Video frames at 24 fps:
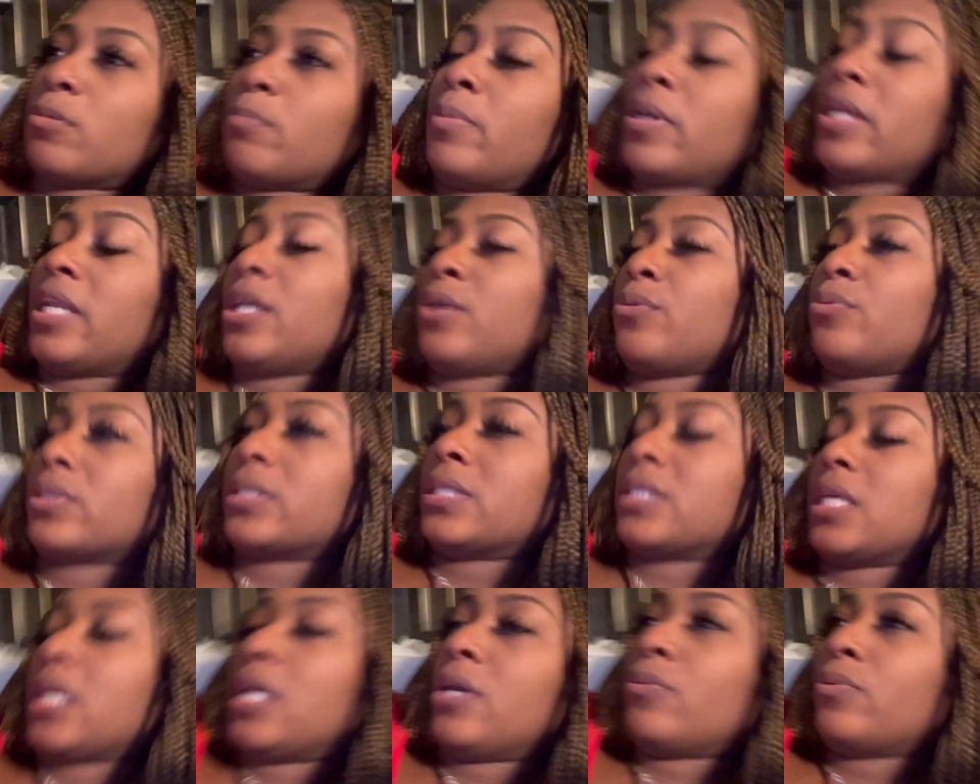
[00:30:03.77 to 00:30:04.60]
but it
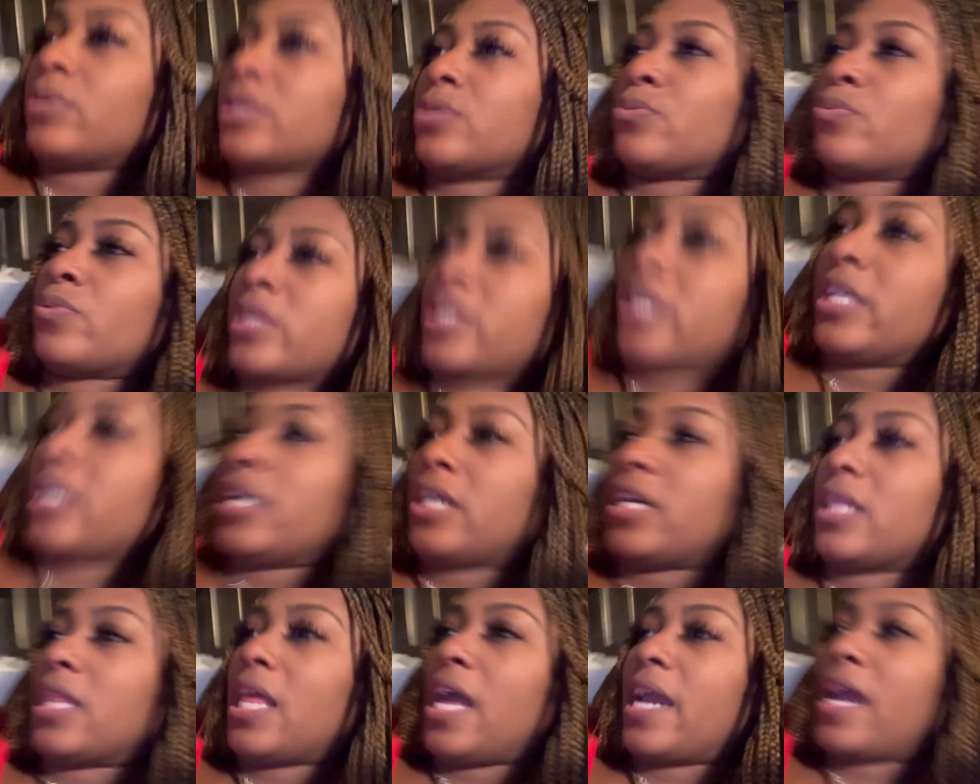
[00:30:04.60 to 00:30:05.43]
was really
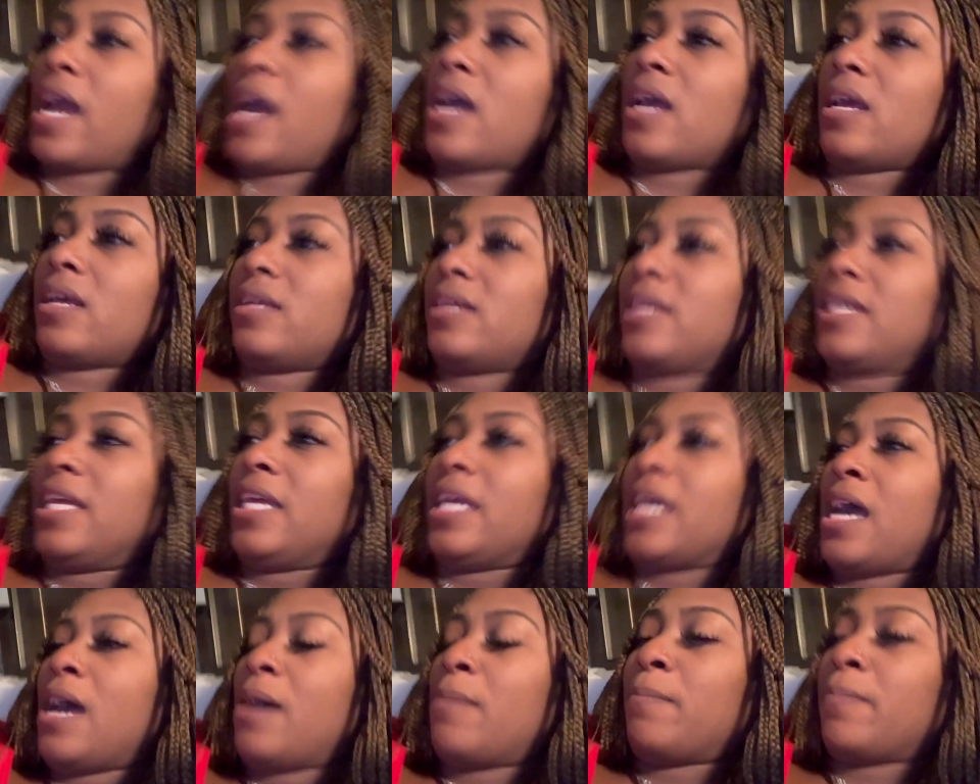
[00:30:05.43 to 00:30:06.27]
good. Like,
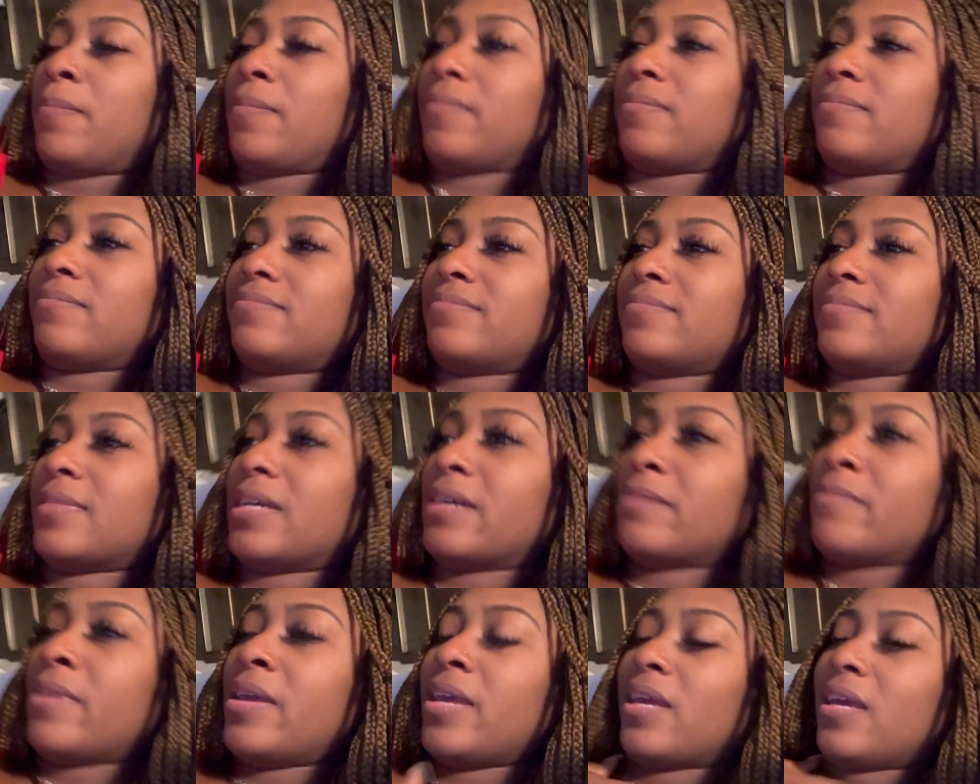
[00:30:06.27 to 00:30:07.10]
I'm
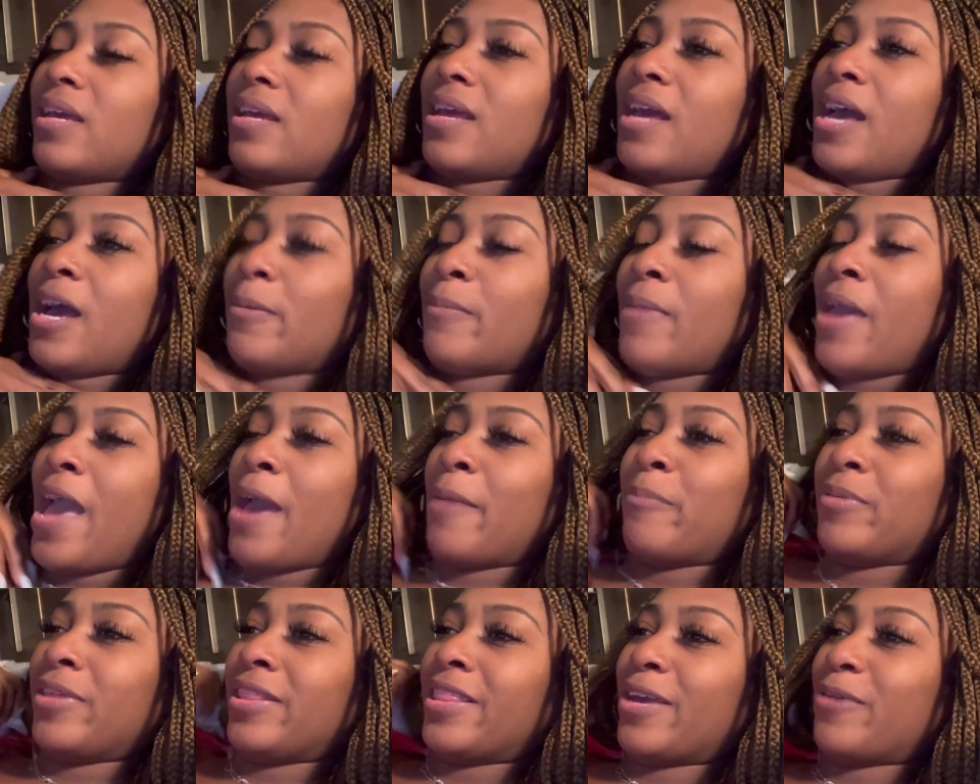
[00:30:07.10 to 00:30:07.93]

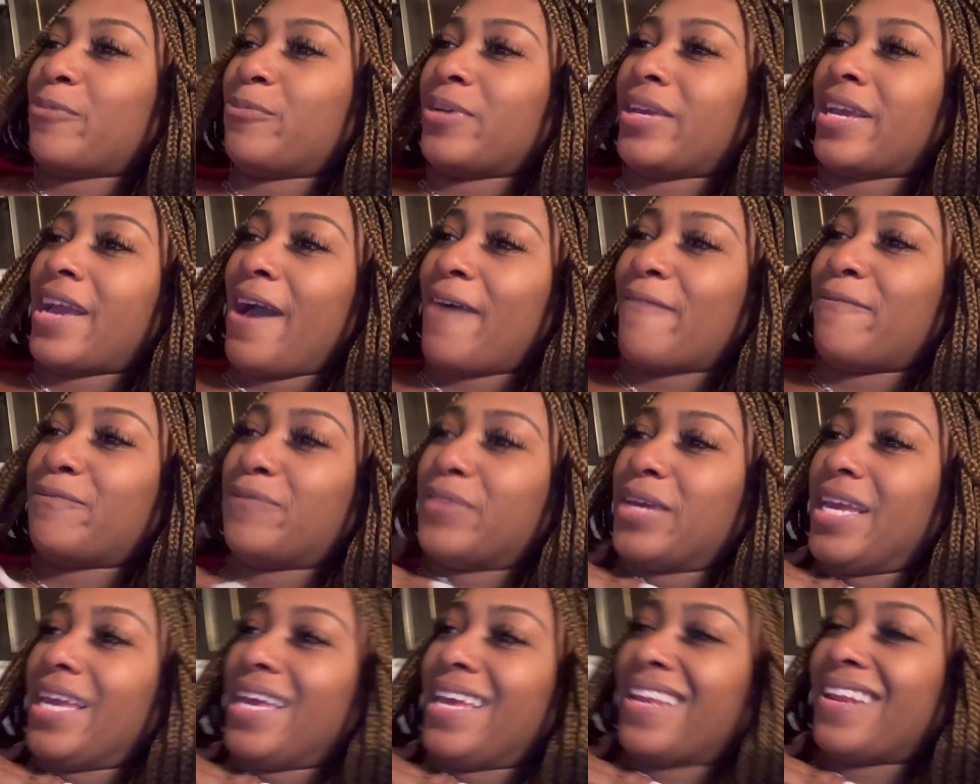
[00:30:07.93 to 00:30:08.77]
happy that we got
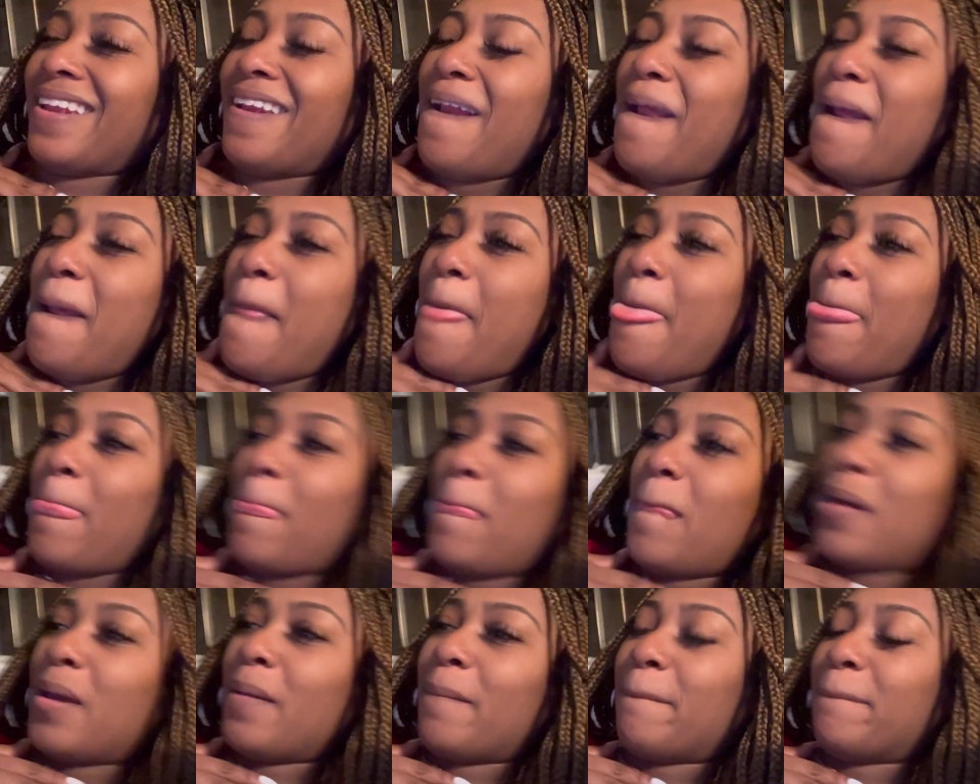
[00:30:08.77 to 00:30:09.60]
fed.
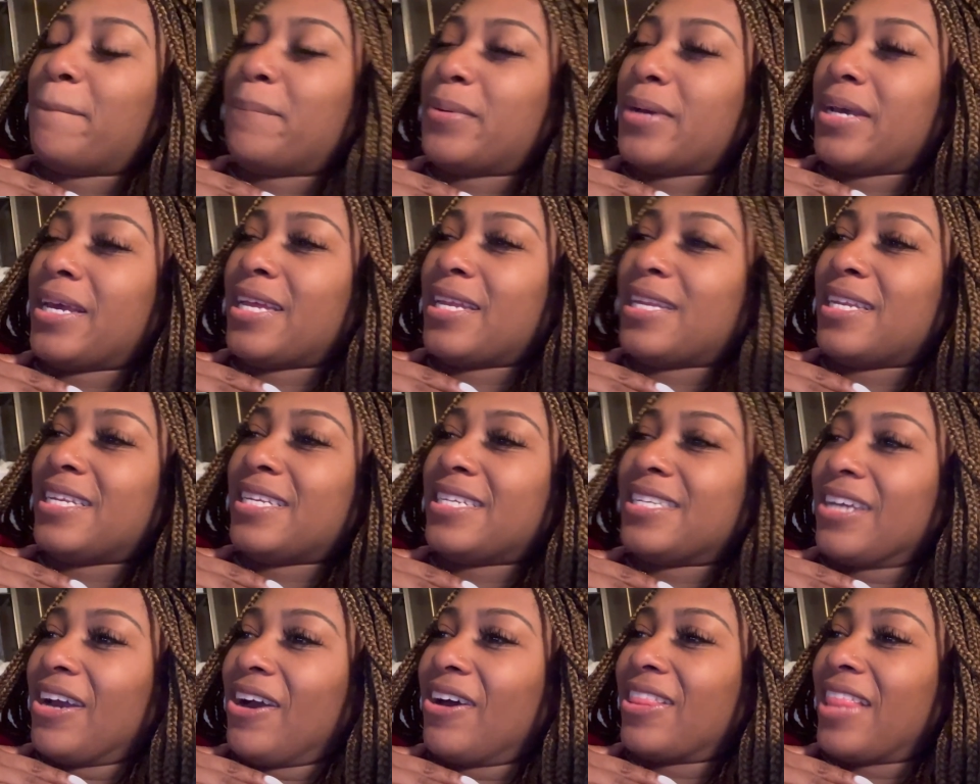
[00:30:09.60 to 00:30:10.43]
But
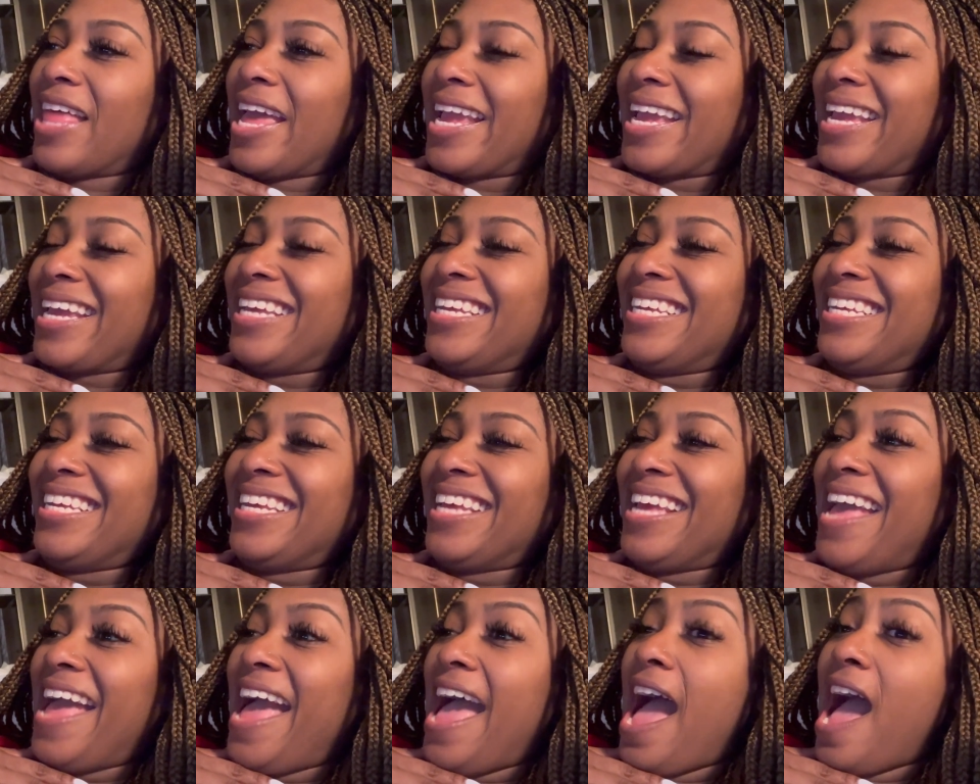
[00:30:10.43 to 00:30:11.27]
y'all, like,
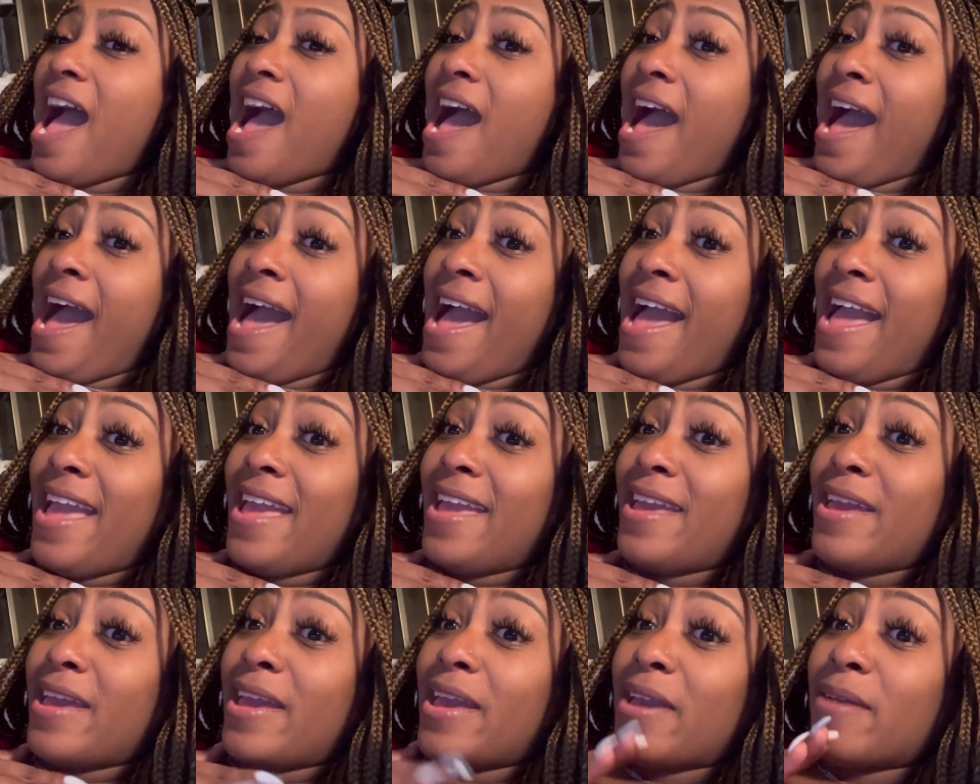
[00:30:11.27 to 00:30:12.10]

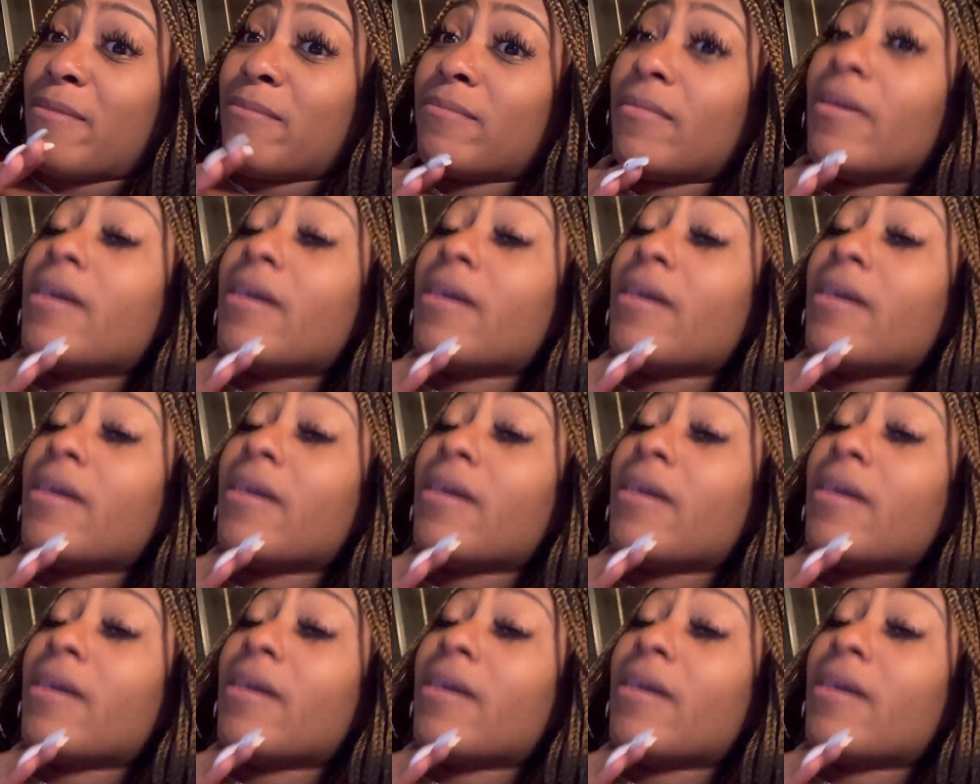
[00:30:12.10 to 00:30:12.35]
I